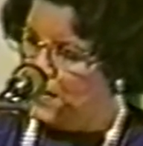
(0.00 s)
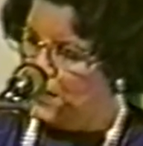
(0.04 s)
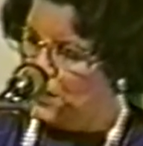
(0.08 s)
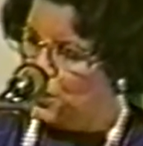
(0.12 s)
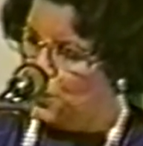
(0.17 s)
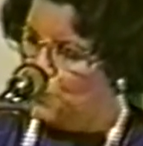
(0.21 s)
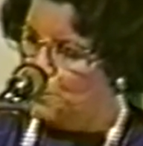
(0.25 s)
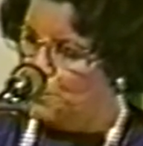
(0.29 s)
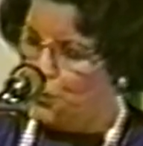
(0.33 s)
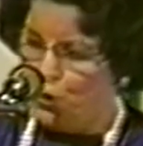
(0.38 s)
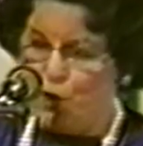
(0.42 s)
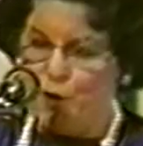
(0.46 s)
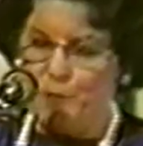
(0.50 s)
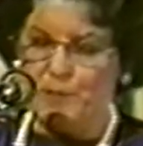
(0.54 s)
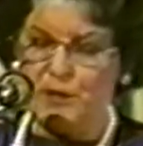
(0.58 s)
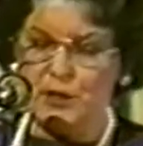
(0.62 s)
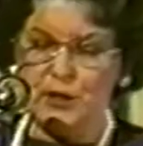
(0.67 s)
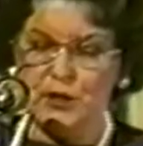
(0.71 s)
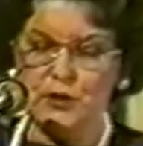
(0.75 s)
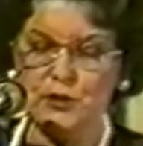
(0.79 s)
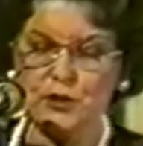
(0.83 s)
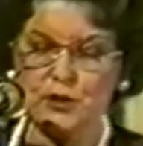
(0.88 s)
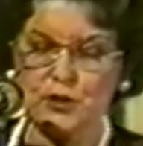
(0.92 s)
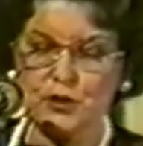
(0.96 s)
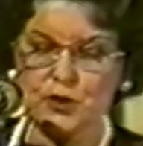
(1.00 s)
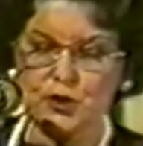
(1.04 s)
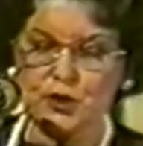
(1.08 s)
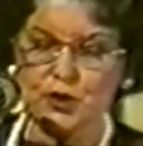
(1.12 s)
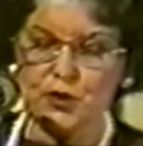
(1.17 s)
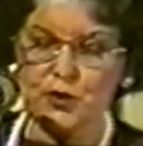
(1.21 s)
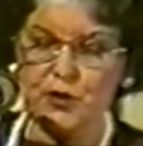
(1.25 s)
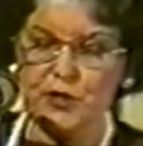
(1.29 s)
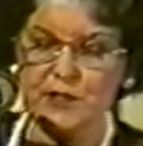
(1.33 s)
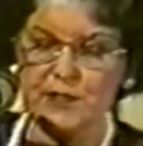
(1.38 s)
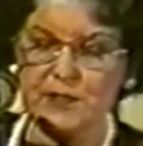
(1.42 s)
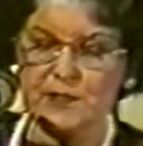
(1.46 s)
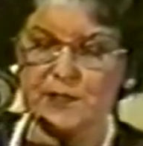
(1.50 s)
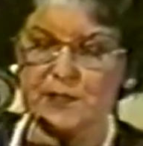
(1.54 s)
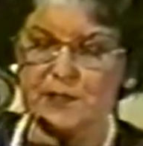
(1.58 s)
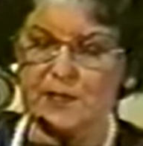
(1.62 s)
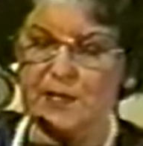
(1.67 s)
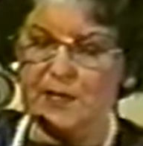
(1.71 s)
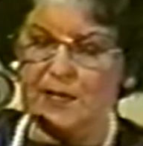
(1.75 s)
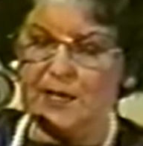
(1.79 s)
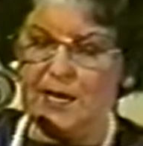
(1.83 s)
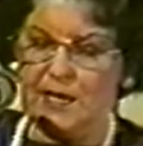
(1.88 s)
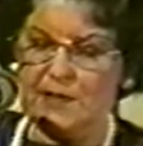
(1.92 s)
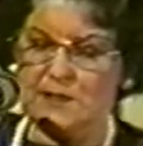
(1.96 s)
a permanent choice
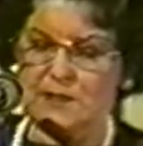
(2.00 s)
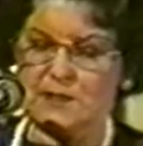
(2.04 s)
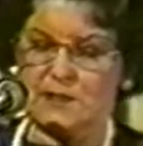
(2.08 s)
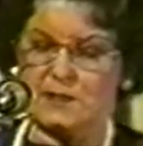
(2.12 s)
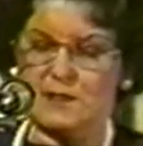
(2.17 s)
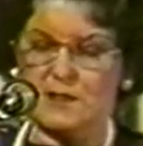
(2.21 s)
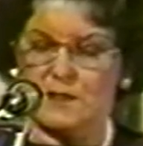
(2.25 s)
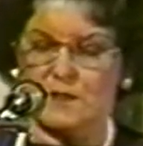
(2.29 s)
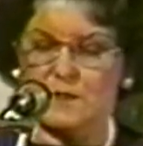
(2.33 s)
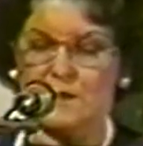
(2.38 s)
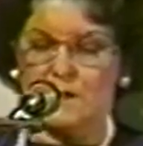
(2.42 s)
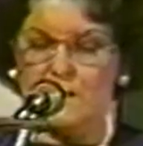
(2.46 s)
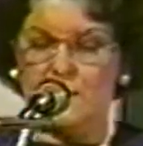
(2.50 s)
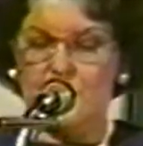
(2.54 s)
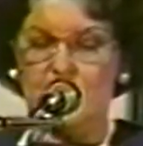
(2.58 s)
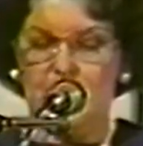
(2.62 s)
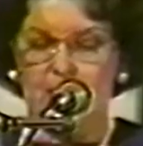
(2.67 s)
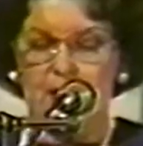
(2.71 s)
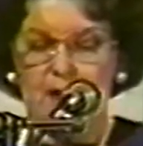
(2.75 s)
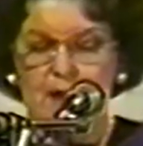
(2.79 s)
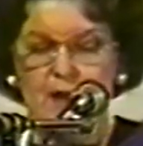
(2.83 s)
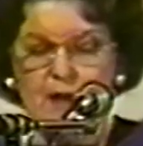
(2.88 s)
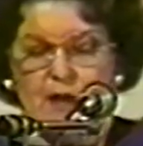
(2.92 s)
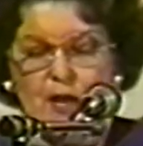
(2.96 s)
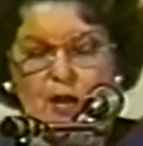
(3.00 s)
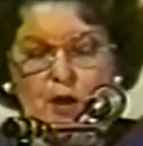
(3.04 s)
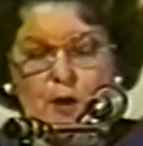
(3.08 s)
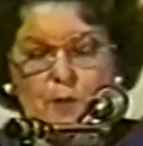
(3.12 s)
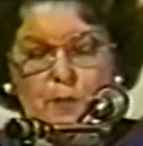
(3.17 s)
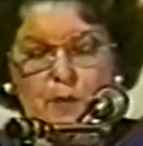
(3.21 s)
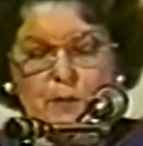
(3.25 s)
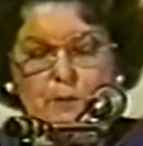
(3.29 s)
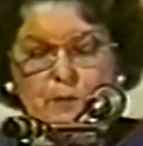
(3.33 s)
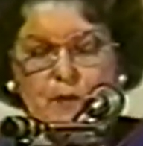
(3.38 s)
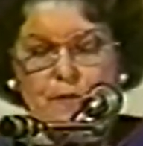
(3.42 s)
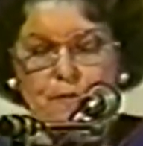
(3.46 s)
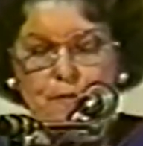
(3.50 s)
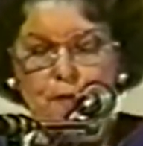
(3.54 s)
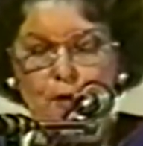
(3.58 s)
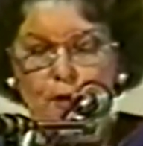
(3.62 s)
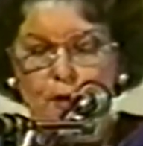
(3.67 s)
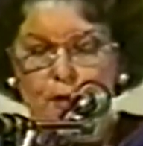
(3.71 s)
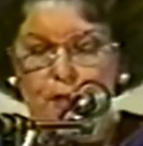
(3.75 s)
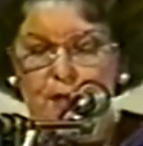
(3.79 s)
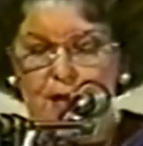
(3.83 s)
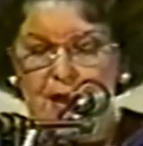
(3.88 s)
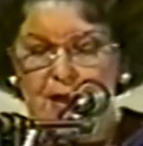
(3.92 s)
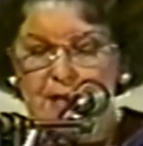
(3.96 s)
against it. But before
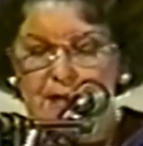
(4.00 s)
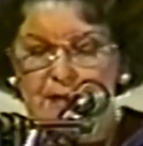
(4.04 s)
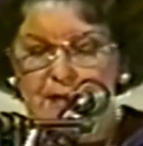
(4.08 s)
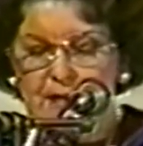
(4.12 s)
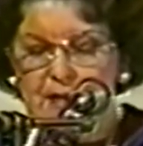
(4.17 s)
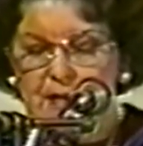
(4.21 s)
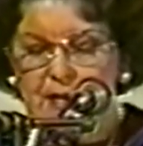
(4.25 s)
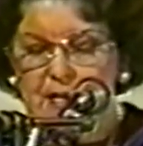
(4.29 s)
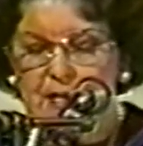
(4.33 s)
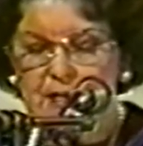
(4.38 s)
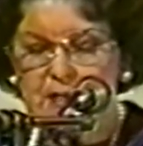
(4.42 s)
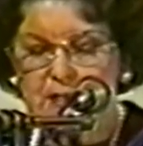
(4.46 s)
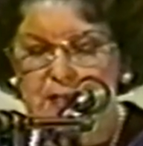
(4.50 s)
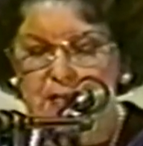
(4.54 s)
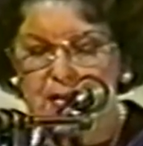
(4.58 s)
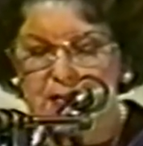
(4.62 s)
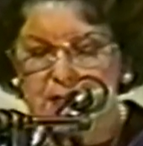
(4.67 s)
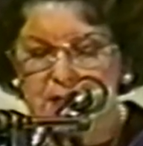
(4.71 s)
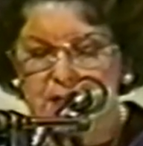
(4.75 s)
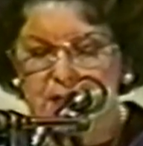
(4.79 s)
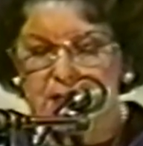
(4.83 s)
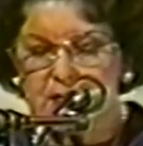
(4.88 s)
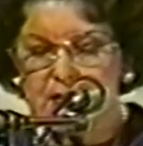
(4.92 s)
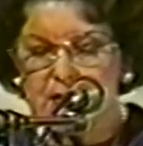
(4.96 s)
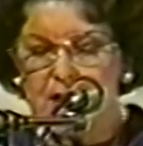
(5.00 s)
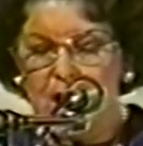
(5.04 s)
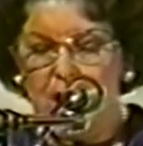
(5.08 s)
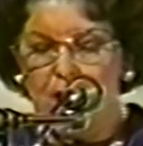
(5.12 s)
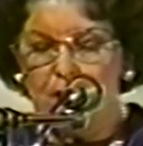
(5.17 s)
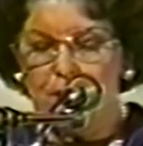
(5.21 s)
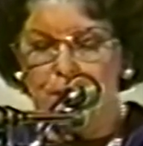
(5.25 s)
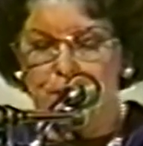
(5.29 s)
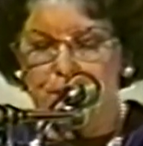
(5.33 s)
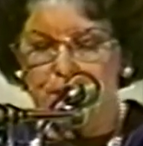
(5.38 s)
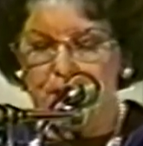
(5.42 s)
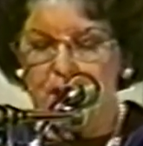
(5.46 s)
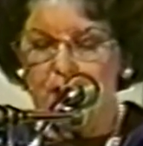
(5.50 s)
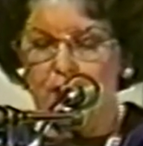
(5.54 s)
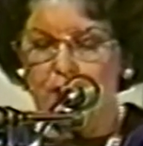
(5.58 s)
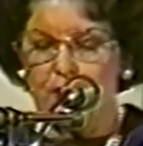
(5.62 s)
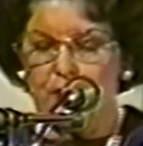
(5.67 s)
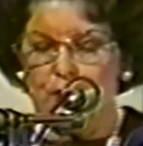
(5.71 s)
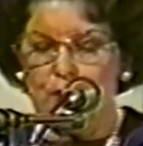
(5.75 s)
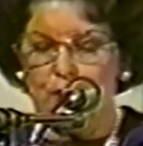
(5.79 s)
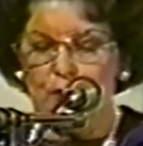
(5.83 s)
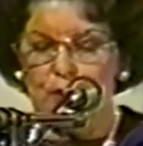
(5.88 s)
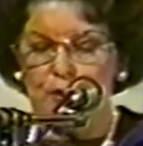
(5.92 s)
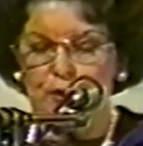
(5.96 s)
that, he says, now fear the
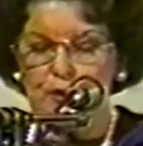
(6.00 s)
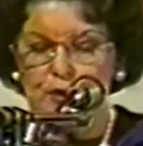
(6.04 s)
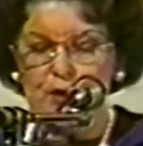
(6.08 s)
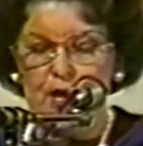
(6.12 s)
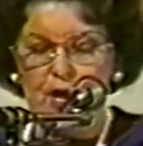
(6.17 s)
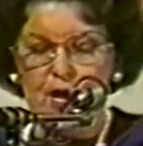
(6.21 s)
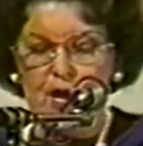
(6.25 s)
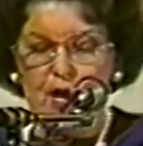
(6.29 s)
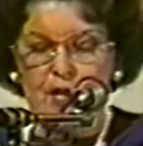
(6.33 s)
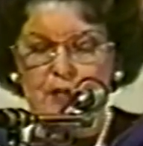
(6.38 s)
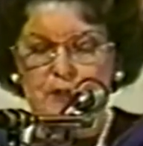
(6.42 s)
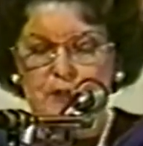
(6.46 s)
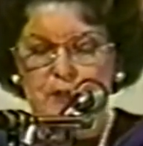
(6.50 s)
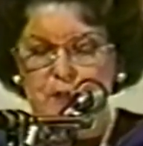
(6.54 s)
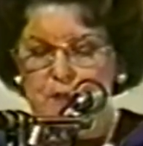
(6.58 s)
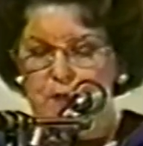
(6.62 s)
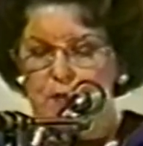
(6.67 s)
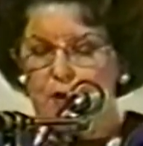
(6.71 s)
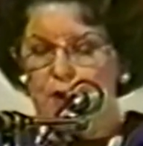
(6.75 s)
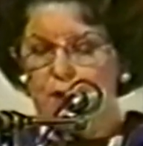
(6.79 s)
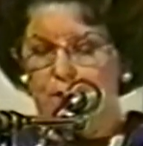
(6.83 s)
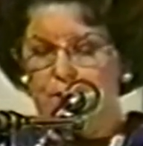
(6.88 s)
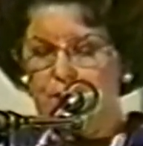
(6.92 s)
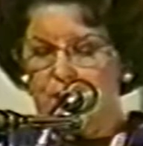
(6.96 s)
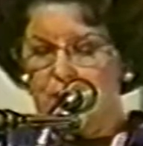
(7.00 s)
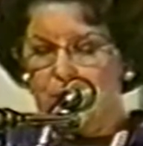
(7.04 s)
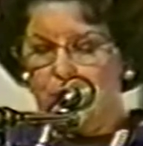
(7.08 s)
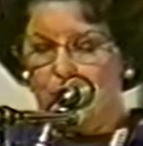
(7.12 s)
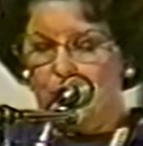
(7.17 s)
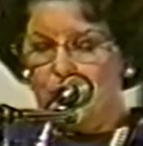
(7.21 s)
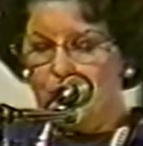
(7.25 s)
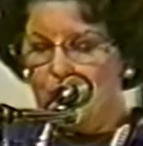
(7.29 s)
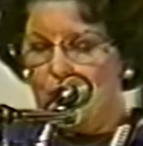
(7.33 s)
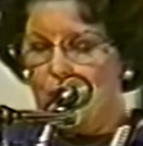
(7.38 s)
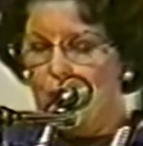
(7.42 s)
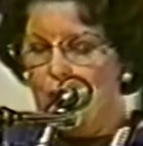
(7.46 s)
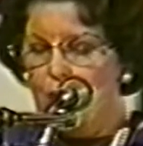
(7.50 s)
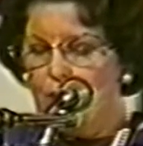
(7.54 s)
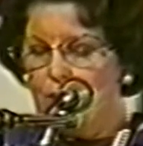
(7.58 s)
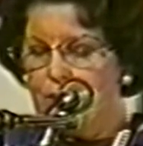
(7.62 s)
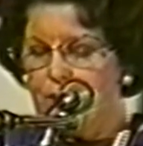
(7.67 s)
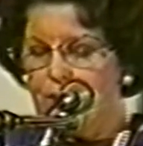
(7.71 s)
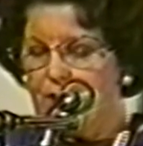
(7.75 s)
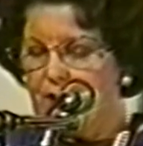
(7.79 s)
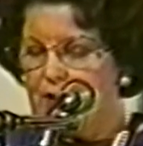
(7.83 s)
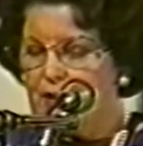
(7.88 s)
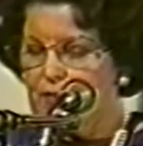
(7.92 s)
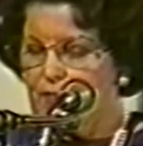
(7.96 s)
Lord and serve him with all
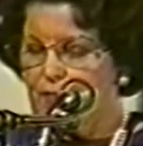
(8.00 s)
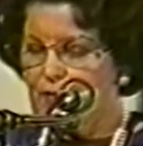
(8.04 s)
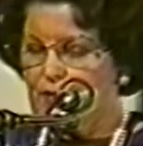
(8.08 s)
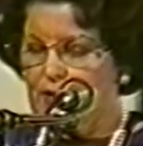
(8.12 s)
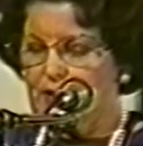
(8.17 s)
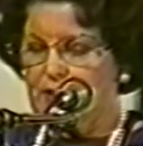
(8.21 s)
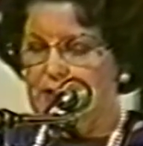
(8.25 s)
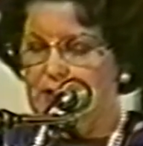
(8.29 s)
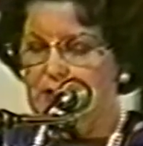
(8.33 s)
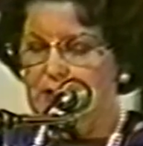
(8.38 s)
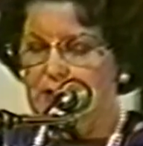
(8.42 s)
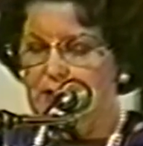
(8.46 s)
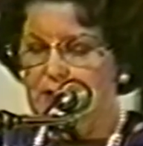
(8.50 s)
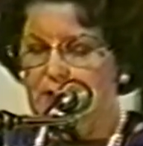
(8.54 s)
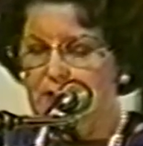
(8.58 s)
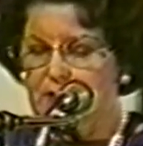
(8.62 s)
faithfulness.